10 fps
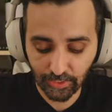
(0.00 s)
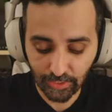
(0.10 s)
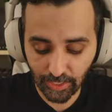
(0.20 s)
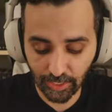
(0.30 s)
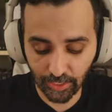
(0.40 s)

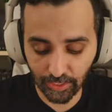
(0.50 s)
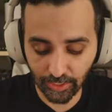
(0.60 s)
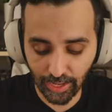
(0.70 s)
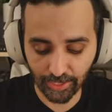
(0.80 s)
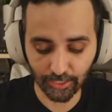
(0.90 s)

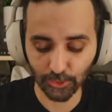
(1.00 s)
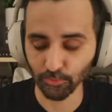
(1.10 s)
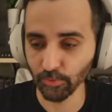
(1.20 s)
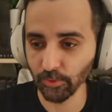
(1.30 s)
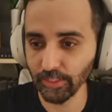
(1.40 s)
I could just
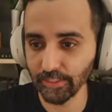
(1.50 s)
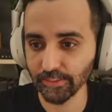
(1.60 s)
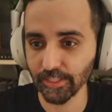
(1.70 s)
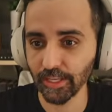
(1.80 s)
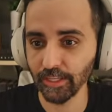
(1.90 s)
roll it and
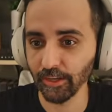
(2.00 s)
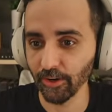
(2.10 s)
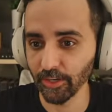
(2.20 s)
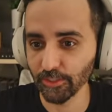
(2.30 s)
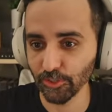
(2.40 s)
say, all
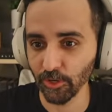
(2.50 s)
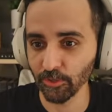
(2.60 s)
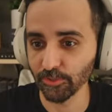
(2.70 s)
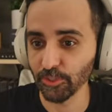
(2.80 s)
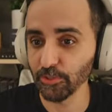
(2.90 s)
right,
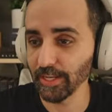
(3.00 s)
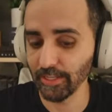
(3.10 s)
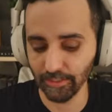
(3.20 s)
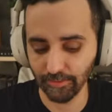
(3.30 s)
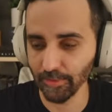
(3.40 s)
Charles, you
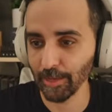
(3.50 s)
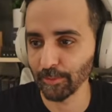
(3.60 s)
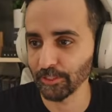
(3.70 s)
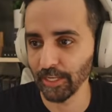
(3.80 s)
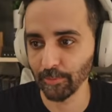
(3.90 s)
take that
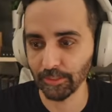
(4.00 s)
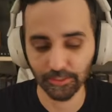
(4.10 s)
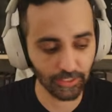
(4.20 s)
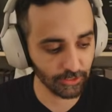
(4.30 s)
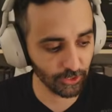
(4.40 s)
much
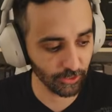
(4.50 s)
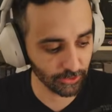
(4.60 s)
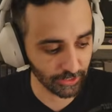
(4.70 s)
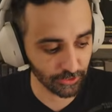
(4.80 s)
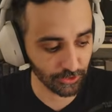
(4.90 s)
damage. And
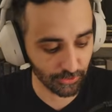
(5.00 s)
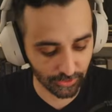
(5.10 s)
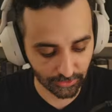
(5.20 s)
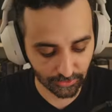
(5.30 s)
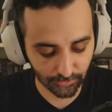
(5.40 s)
Charles can just do
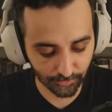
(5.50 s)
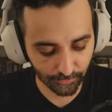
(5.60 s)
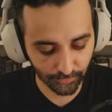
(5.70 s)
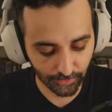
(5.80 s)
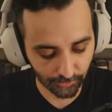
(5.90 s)
this.
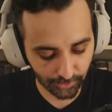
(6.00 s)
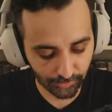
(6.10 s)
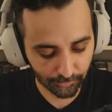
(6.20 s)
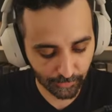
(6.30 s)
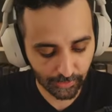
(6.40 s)

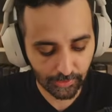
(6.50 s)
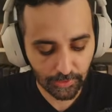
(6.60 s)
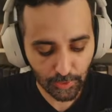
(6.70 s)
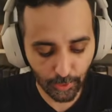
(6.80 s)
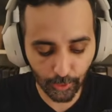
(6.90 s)
Okay?
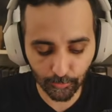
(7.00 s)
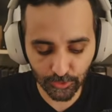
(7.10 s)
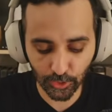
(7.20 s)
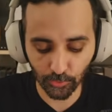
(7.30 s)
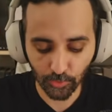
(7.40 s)

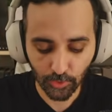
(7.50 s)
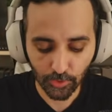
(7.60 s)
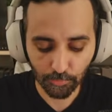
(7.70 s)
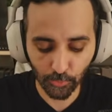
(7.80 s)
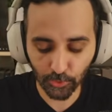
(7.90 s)
So
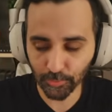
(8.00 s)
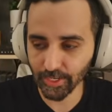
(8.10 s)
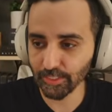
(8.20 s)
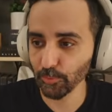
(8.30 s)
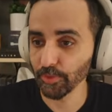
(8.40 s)
multiple
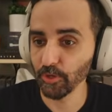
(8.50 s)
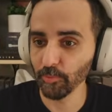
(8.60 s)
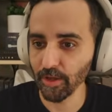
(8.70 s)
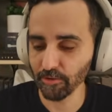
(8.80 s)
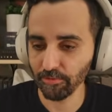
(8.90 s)
dice with no
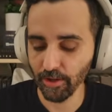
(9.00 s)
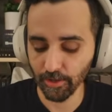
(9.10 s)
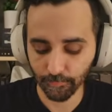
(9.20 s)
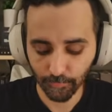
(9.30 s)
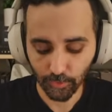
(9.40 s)

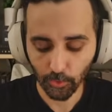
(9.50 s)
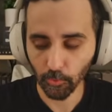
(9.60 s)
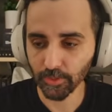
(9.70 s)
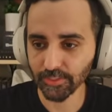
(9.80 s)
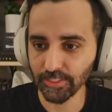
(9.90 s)
modifier,
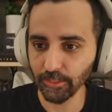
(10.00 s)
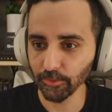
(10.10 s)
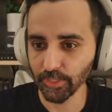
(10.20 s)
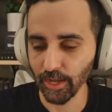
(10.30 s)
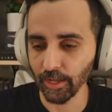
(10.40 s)
or a single
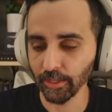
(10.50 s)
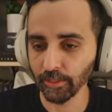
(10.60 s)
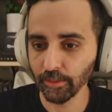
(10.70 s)
die